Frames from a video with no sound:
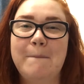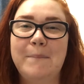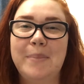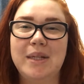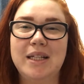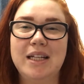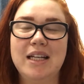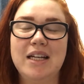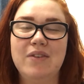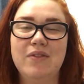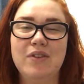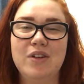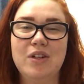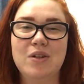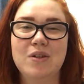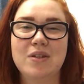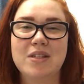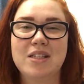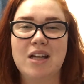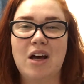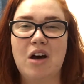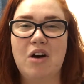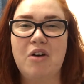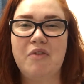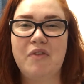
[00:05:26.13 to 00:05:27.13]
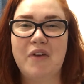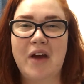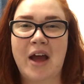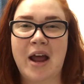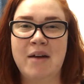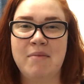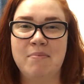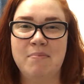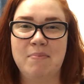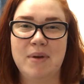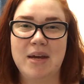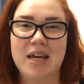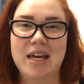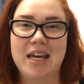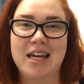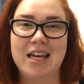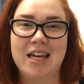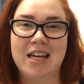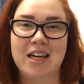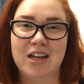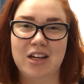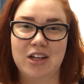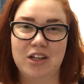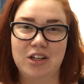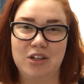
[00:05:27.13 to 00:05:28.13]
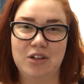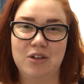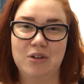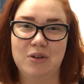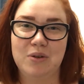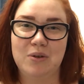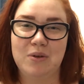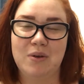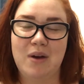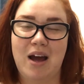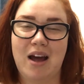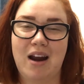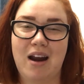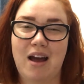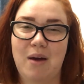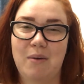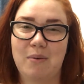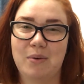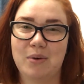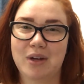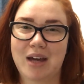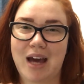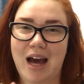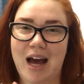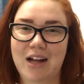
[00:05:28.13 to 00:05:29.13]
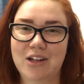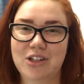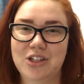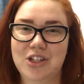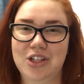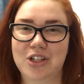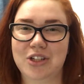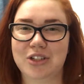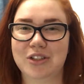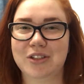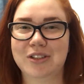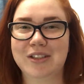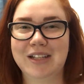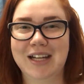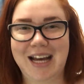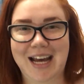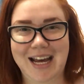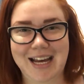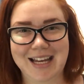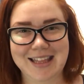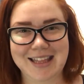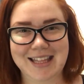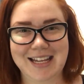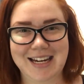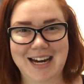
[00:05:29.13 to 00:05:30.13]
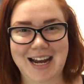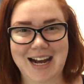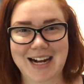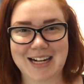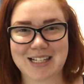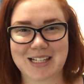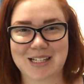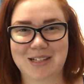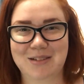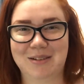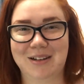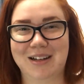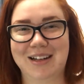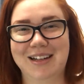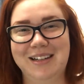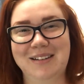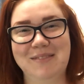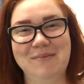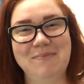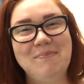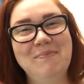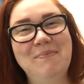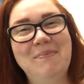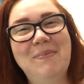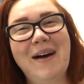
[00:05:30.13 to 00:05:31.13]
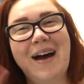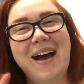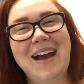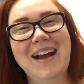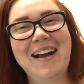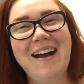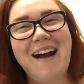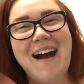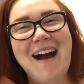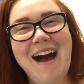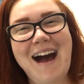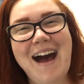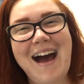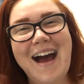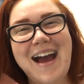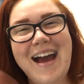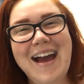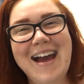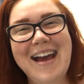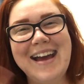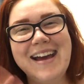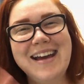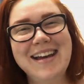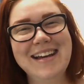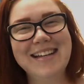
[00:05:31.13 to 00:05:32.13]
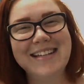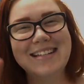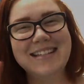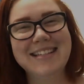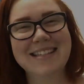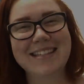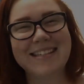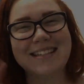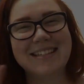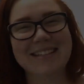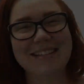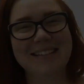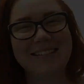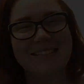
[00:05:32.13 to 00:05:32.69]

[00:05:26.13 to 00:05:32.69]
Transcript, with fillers: Believe in yourself and be you, and I will catch you in the next one. Bye, guys!